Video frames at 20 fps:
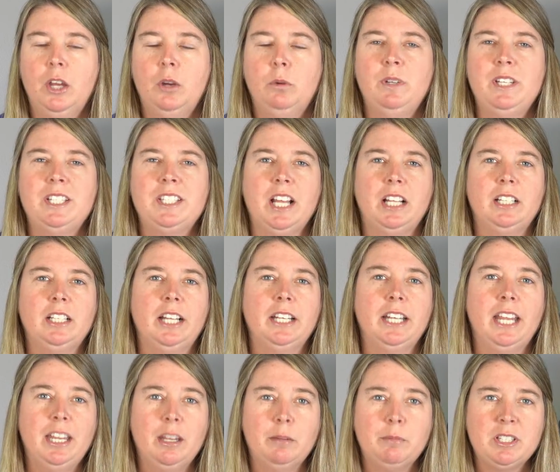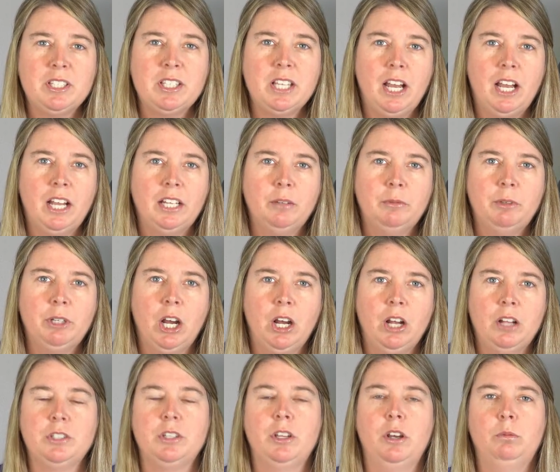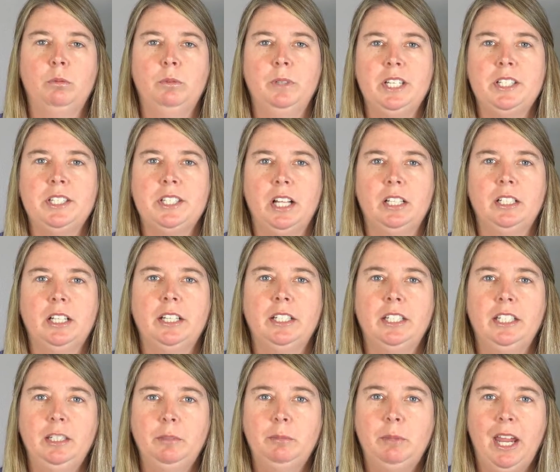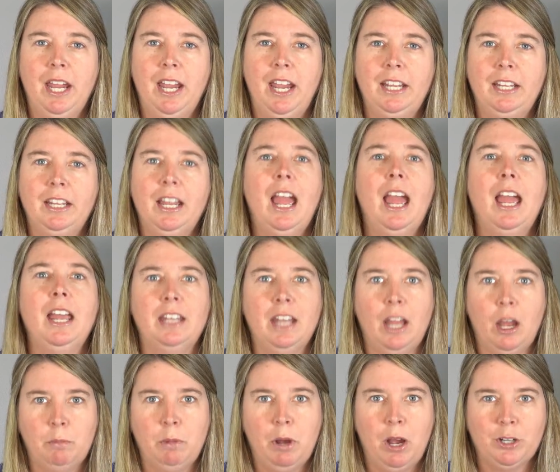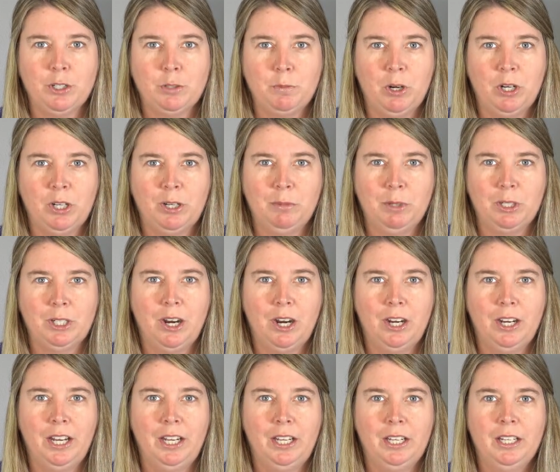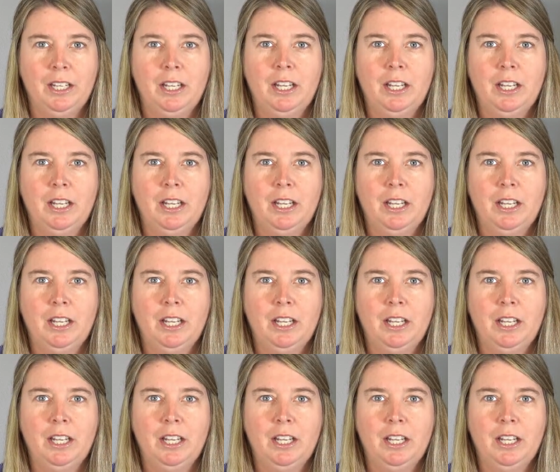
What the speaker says: We sell on Amazon and we also resell on eBay and now Poshmark and Mercari.